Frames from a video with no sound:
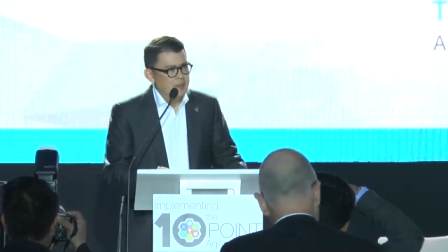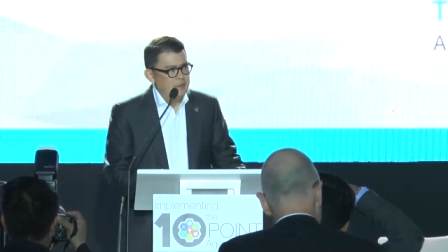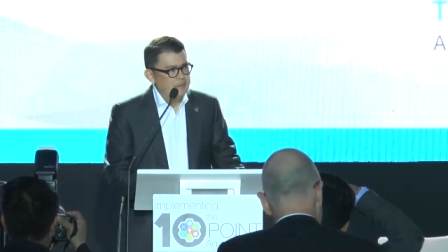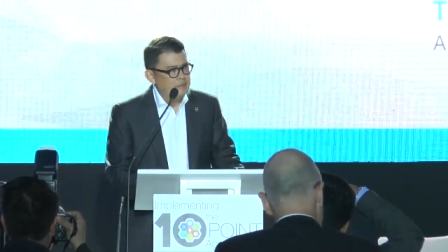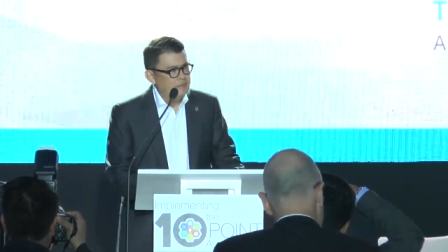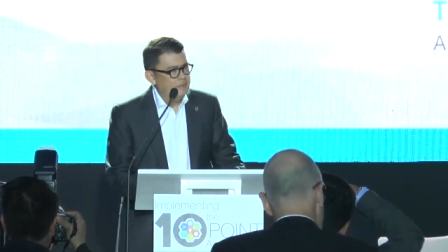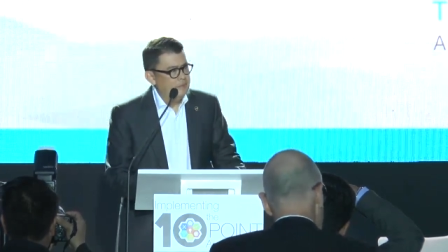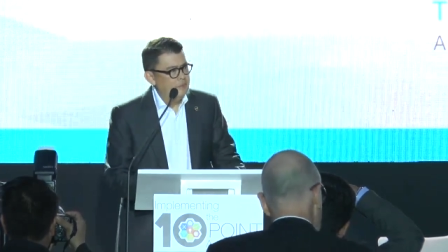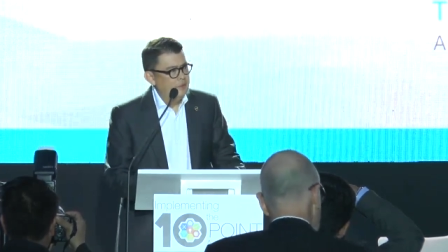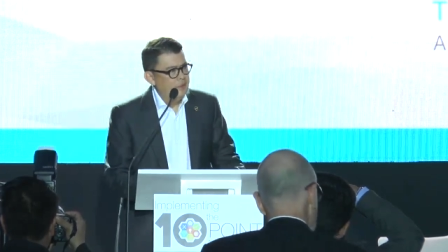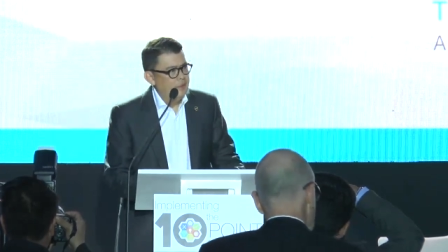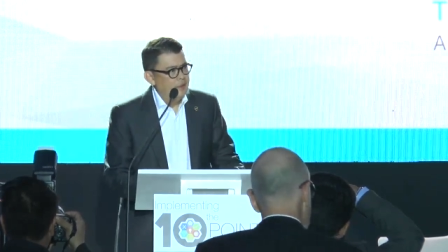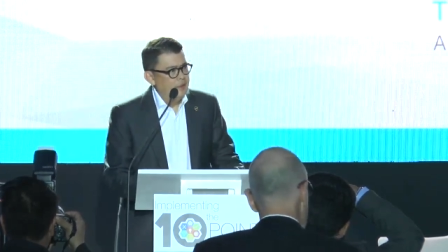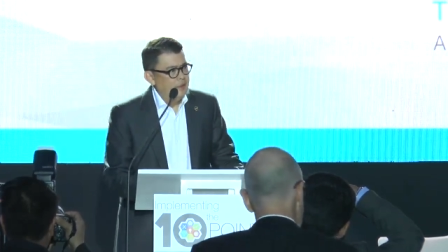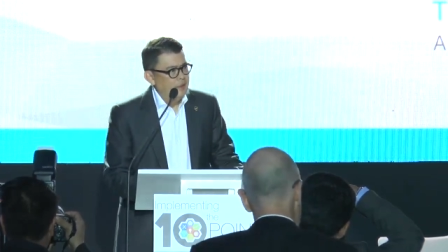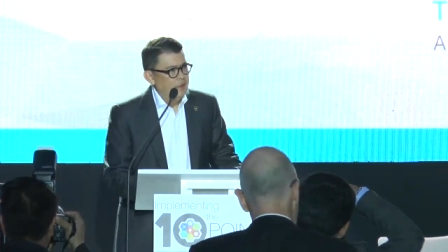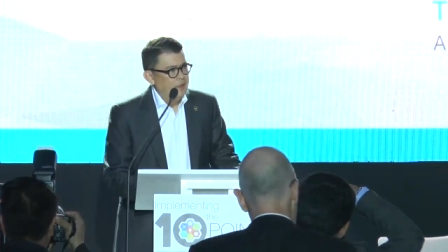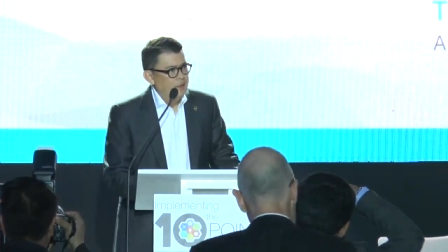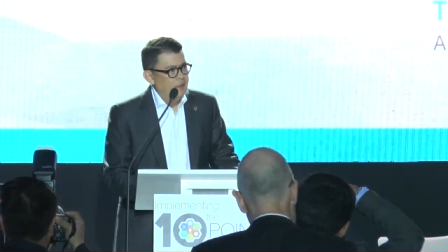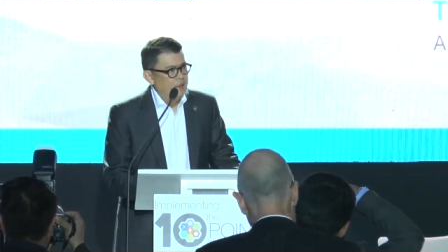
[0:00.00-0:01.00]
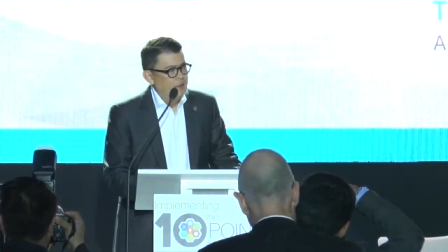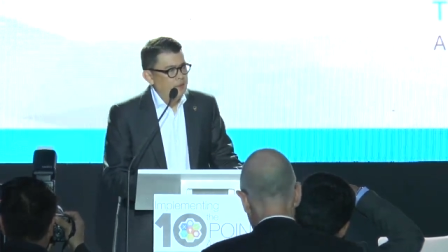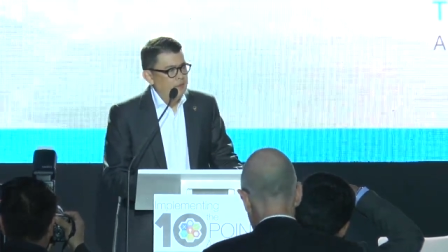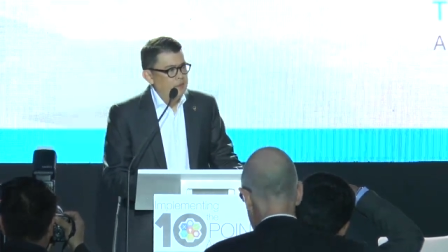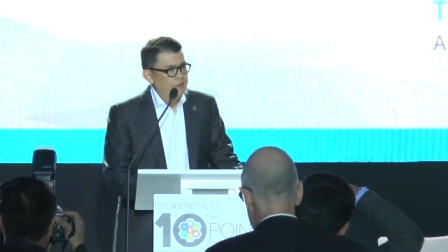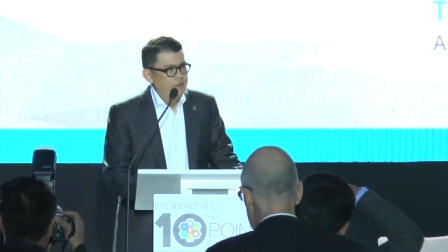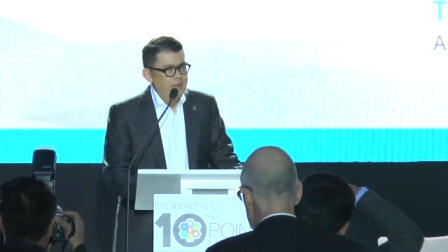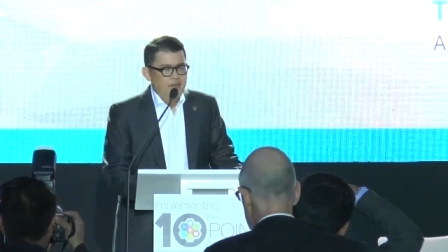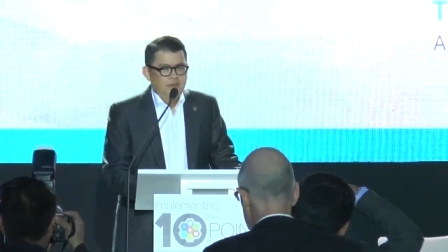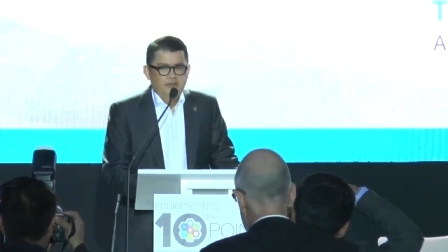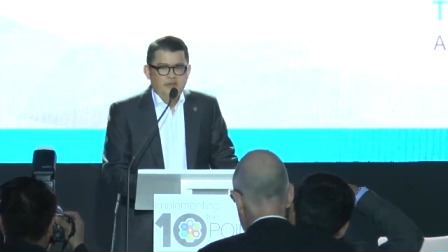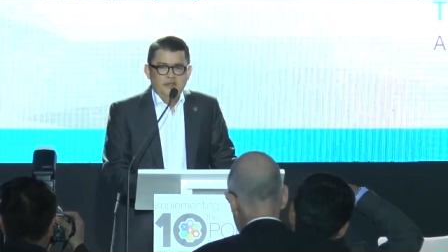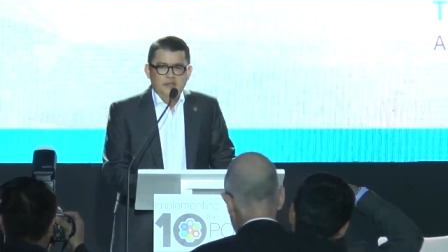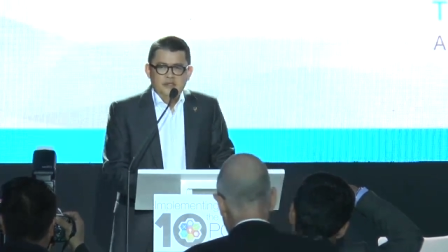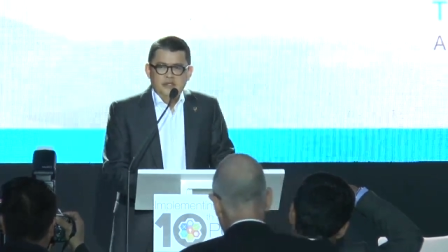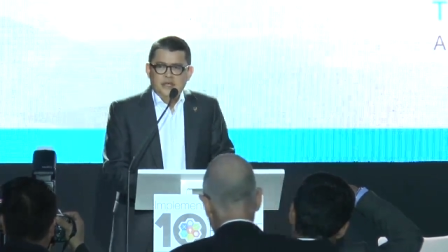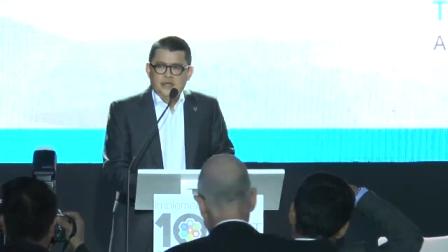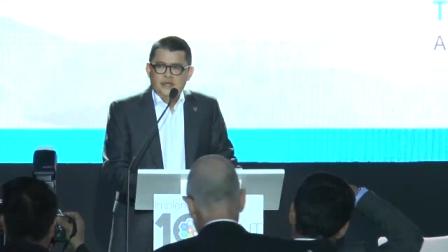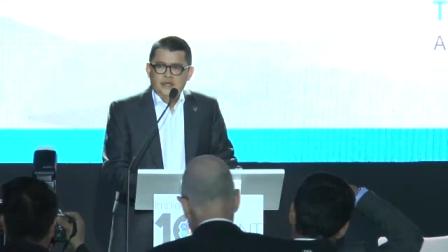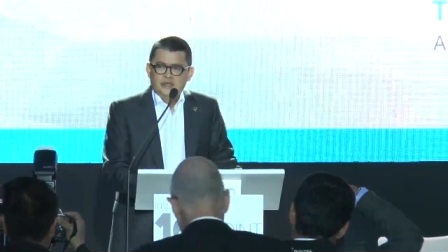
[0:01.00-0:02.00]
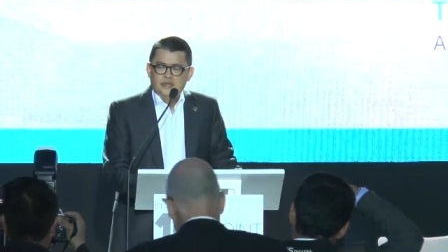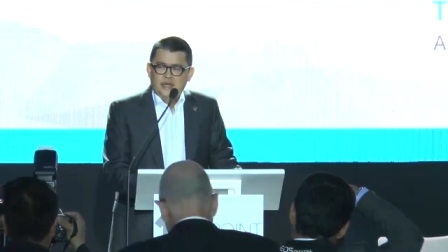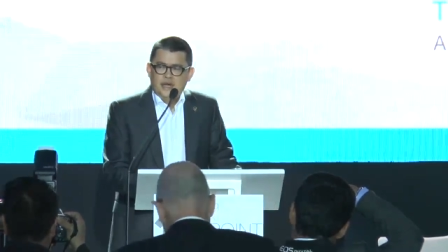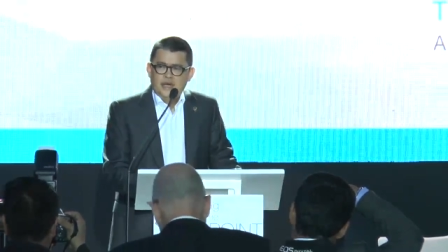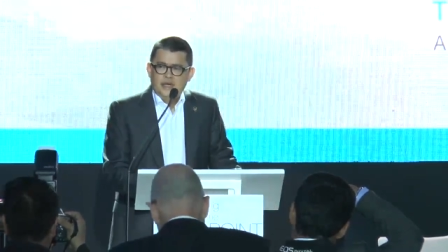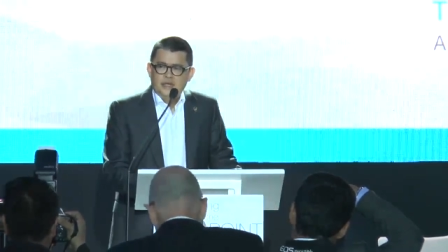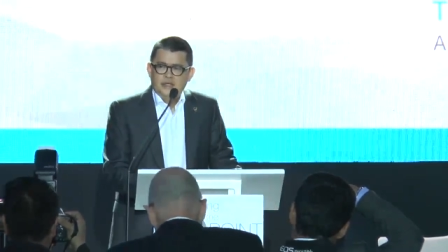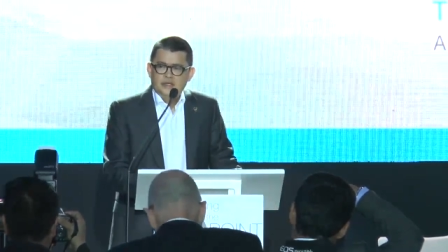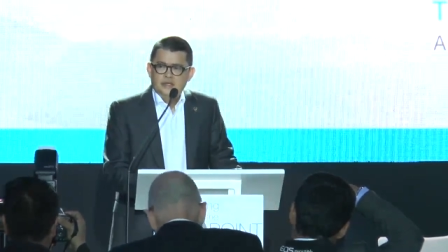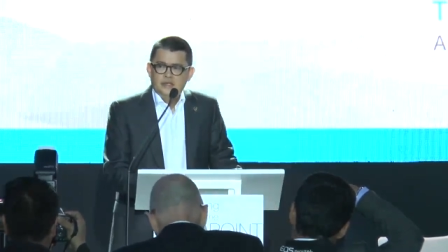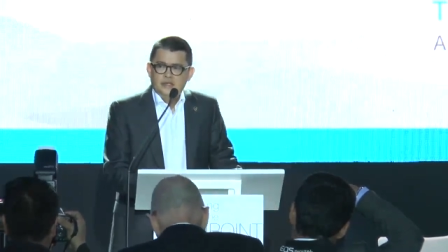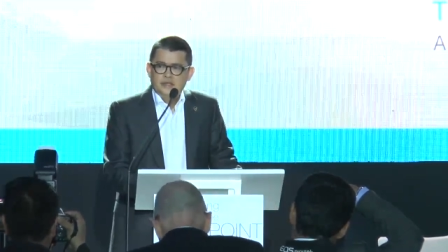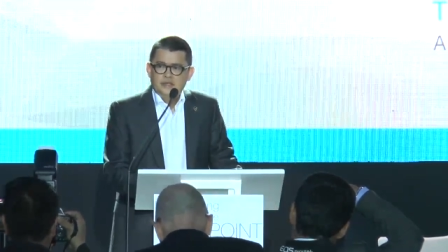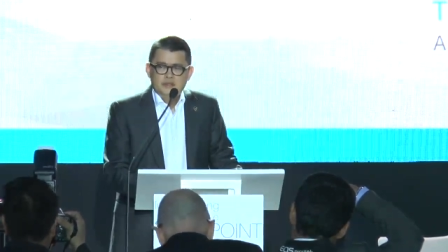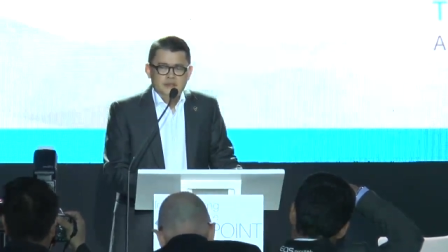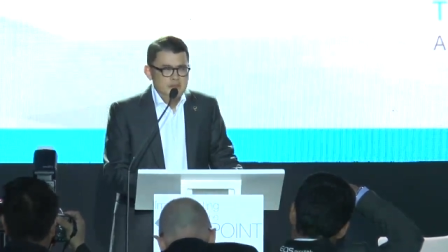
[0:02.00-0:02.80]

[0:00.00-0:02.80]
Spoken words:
team with the different secretaries,